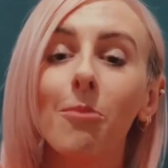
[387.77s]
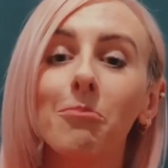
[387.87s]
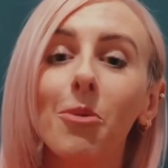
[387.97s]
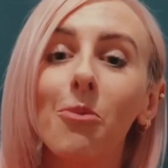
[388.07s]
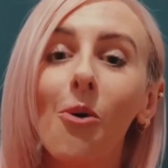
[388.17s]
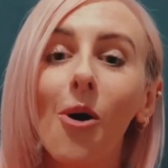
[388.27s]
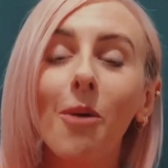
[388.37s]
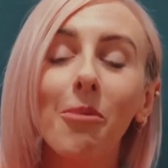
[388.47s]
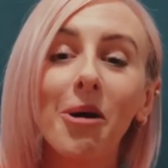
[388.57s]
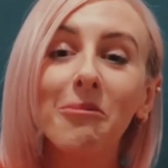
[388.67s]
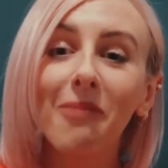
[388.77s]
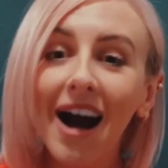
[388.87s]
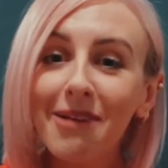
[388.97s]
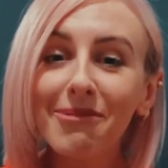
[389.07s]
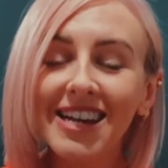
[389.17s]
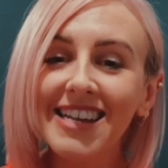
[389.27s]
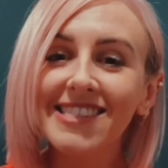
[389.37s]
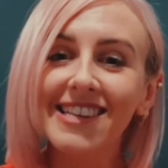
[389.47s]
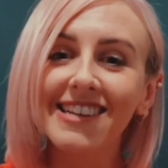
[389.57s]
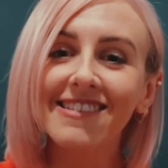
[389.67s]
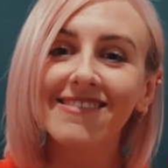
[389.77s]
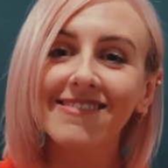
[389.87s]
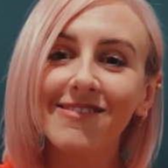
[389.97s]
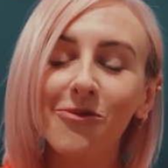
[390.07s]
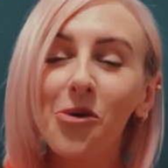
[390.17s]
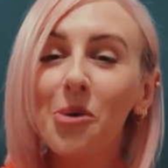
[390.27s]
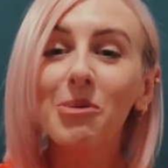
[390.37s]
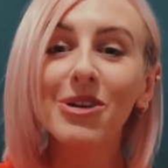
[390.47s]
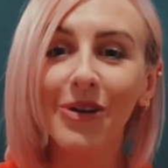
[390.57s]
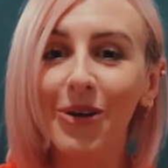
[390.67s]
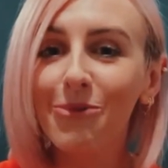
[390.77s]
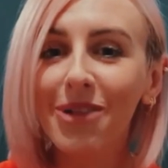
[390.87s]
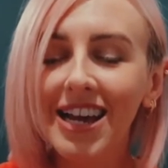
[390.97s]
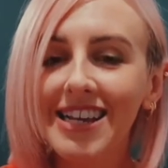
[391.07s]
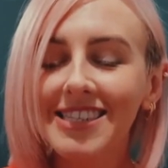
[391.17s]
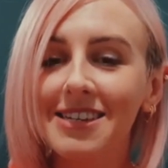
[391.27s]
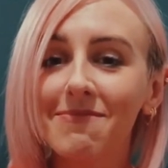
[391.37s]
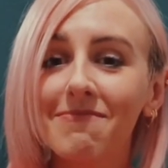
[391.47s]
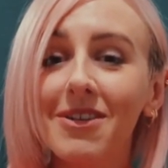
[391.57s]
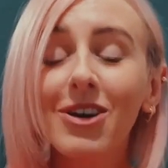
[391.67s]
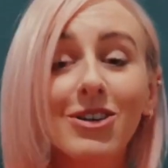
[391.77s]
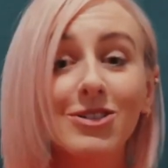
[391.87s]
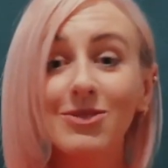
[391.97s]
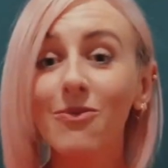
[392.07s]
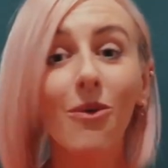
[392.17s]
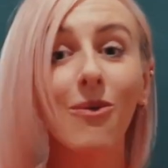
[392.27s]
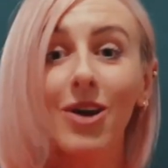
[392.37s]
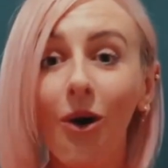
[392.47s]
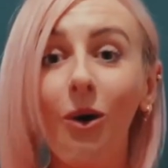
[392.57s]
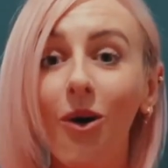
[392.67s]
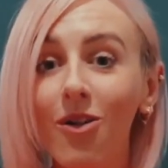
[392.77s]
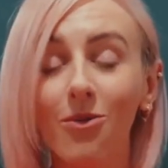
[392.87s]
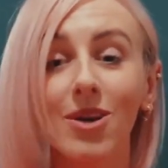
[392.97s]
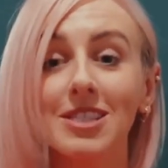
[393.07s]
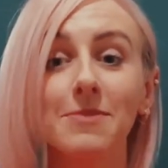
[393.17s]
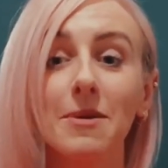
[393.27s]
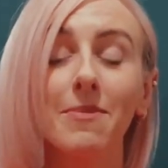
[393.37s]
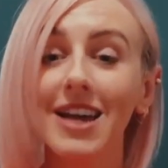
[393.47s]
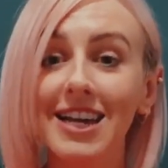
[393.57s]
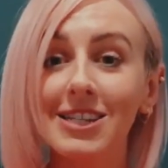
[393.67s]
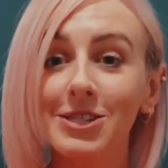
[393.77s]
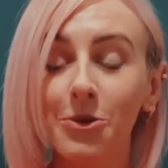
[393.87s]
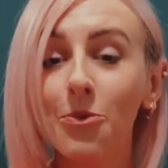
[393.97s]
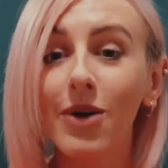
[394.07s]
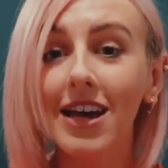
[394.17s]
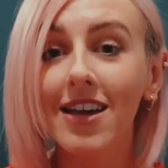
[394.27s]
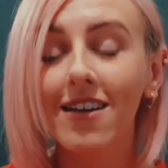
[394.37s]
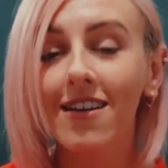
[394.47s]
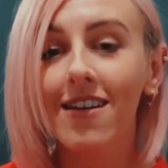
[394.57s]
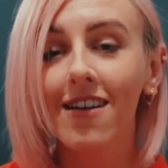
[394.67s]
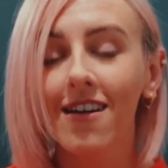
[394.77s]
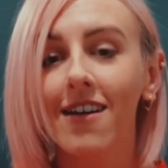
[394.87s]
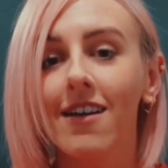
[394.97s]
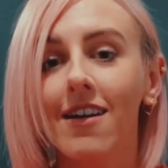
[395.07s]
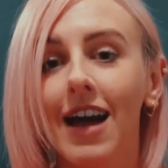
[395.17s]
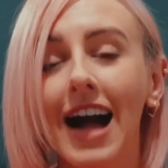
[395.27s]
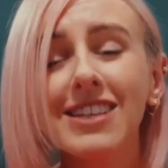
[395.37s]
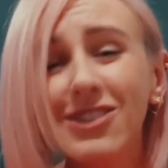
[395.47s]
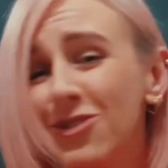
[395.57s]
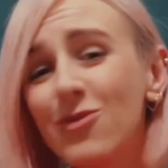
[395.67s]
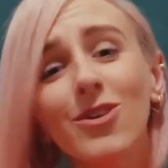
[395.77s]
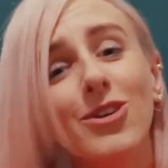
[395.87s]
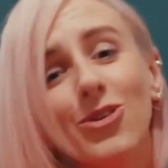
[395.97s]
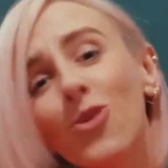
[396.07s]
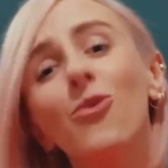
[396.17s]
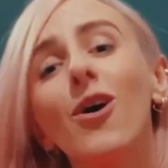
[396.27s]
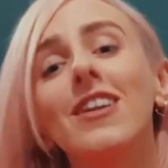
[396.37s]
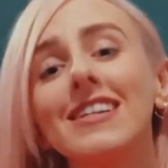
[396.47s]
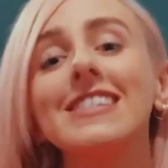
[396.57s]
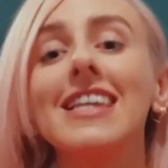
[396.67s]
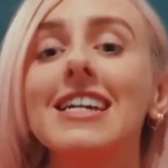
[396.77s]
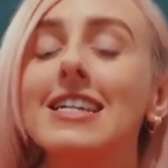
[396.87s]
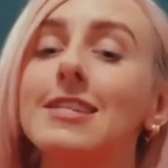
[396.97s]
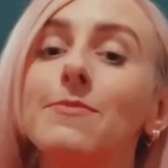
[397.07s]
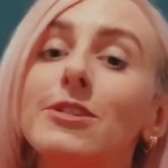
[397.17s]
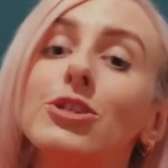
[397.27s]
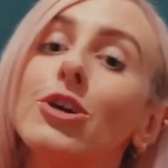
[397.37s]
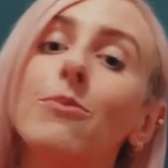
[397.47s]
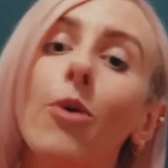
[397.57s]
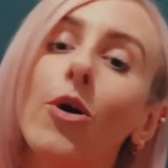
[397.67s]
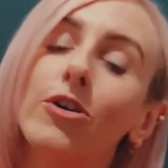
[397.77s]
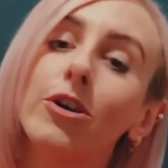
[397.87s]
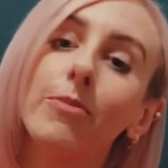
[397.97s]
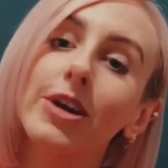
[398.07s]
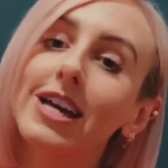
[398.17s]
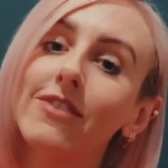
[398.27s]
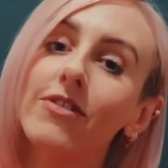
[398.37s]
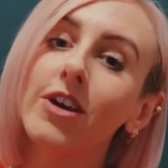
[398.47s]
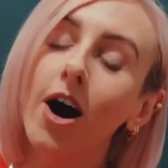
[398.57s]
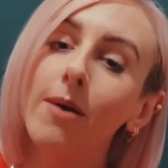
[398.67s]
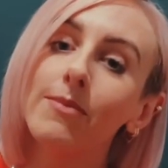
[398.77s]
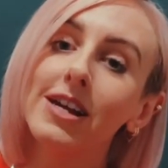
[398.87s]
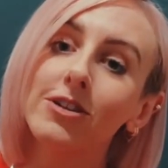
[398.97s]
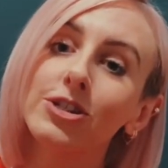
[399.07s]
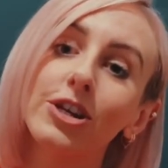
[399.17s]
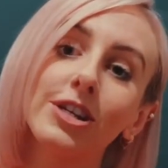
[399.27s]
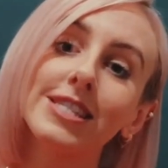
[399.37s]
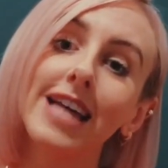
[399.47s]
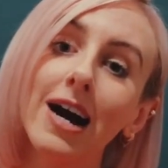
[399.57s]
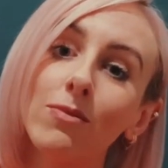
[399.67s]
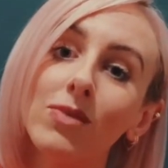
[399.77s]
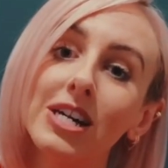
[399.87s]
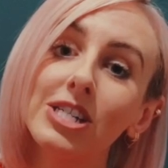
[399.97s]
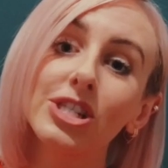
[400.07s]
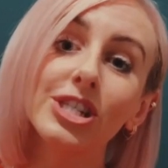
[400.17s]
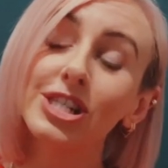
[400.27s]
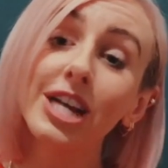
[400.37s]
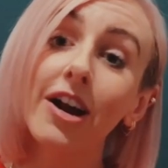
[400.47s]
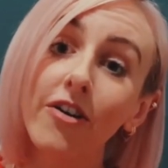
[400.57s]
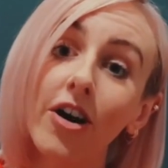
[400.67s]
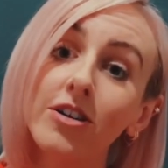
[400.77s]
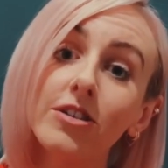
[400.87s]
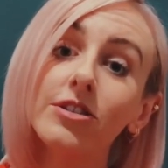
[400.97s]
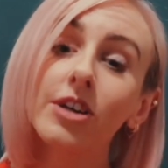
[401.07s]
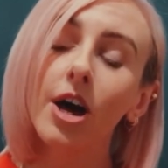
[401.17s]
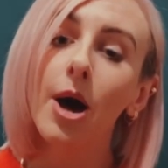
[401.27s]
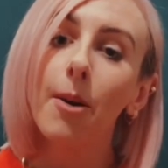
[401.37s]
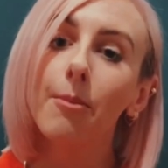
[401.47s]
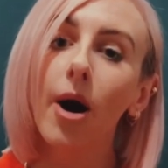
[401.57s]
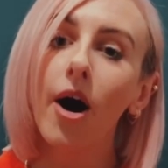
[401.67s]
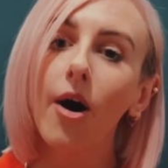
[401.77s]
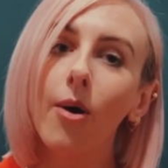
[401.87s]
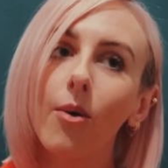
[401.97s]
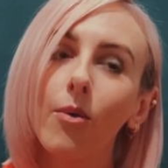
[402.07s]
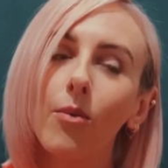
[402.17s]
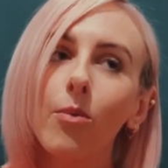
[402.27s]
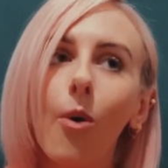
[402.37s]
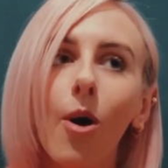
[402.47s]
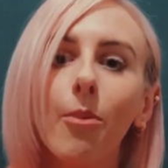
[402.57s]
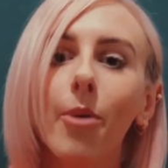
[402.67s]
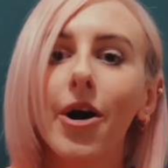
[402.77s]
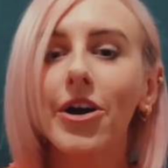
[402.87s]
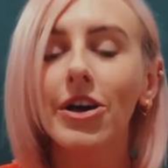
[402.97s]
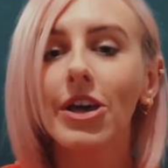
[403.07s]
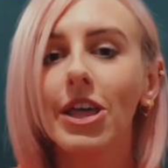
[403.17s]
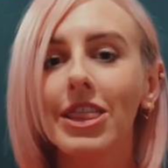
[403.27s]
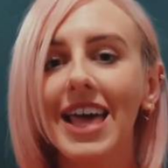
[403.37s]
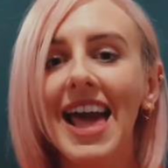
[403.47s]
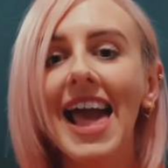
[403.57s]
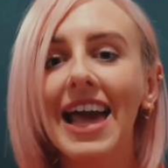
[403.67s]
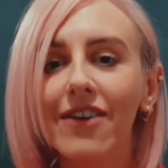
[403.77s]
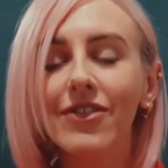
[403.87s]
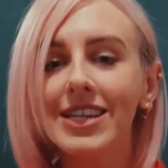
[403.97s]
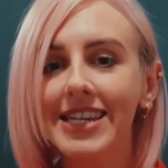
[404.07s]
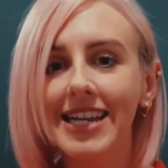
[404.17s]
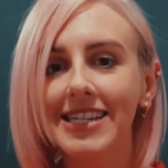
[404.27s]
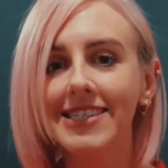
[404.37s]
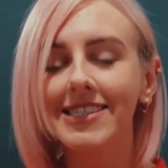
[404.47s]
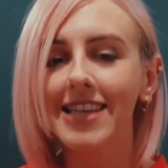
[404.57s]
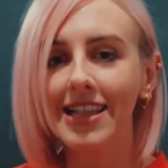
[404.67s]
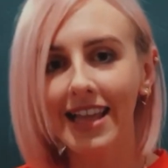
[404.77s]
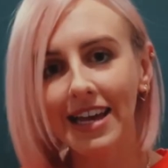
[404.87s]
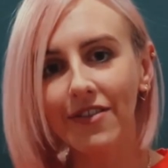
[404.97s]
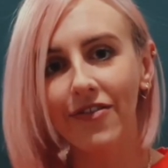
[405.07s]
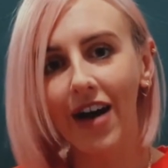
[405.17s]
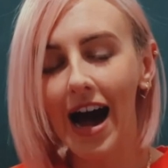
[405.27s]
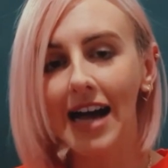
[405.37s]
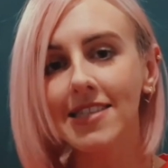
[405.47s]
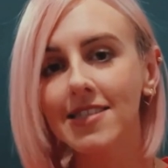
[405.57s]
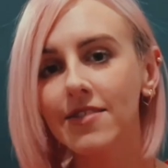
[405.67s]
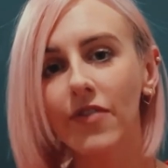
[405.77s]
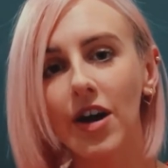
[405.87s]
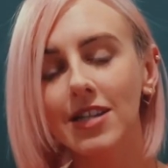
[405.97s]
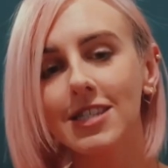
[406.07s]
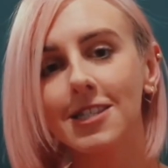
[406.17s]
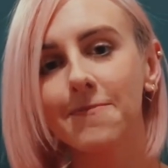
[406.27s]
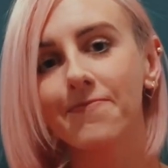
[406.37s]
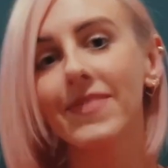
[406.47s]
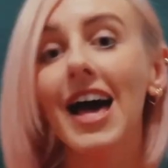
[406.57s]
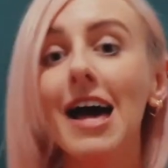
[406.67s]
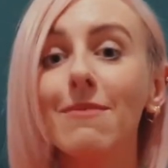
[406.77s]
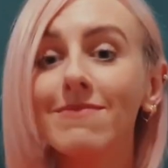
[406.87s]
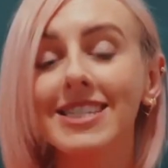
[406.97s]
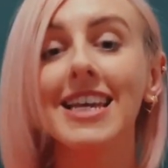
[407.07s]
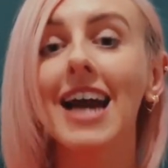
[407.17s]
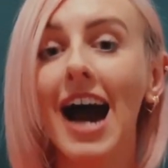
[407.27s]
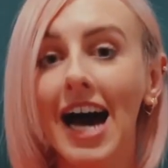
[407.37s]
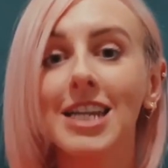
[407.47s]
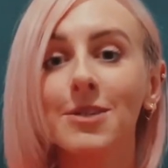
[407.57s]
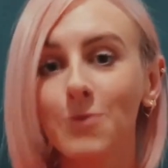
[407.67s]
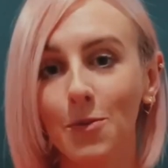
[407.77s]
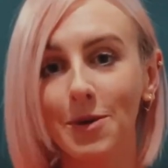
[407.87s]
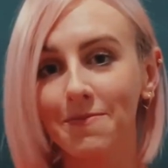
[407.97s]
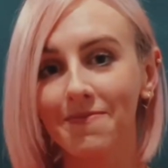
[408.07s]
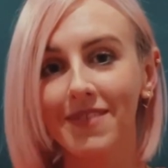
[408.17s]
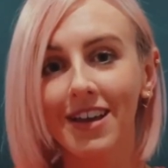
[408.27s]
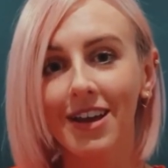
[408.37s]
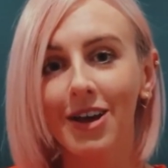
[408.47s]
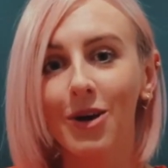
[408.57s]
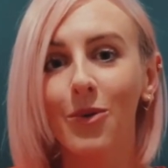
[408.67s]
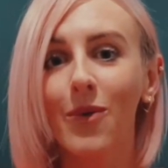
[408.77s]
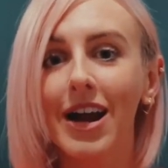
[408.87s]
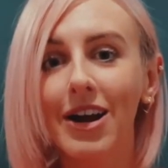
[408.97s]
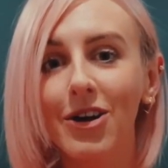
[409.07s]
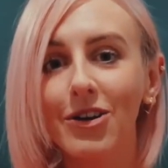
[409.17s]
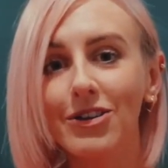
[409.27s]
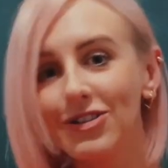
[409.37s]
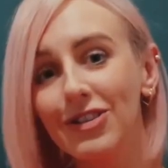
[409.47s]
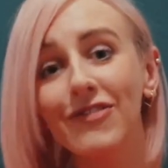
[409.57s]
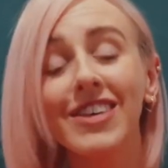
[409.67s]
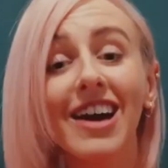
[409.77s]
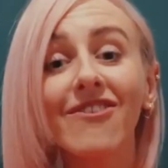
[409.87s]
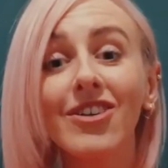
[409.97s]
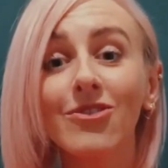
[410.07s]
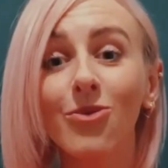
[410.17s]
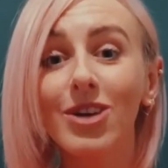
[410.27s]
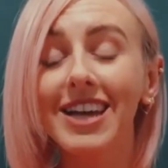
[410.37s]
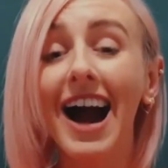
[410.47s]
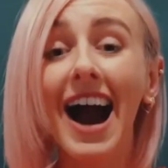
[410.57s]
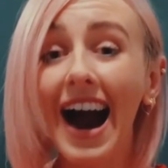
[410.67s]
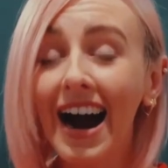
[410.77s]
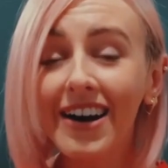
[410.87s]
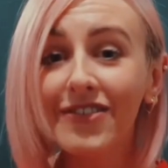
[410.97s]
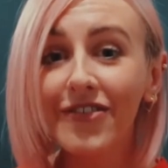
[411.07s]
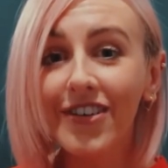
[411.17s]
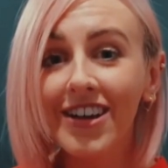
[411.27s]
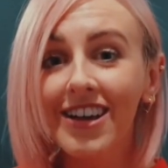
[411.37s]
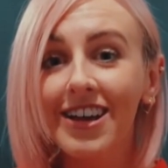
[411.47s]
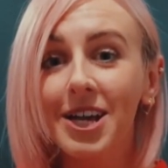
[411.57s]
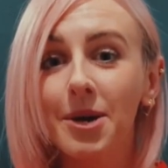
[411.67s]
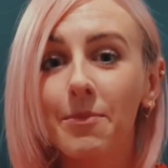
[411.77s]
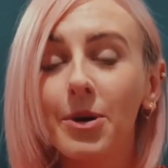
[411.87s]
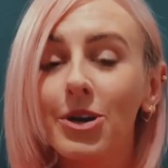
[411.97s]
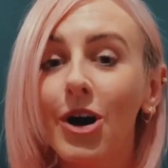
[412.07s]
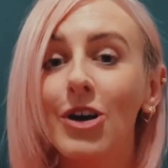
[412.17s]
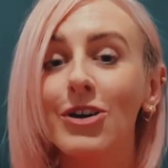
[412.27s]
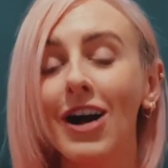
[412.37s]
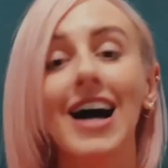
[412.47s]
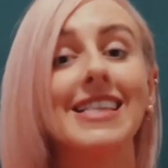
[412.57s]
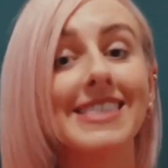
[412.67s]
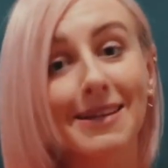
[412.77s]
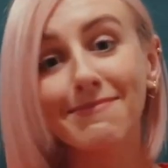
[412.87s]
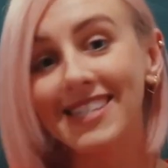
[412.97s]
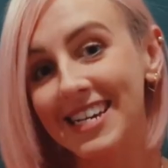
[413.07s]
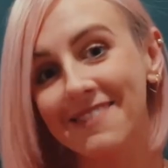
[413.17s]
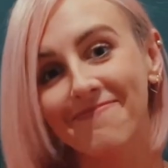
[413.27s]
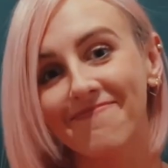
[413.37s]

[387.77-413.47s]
But what about my blessing? What about your blessing? Because we all want to be blessed, don't we? And you know, no one is likely to be too bothered about giving up their tuna sandwich to share around. But what about the heavy days that life asks of us? The empty hand moment, where you've given what you have, but now your hand's empty.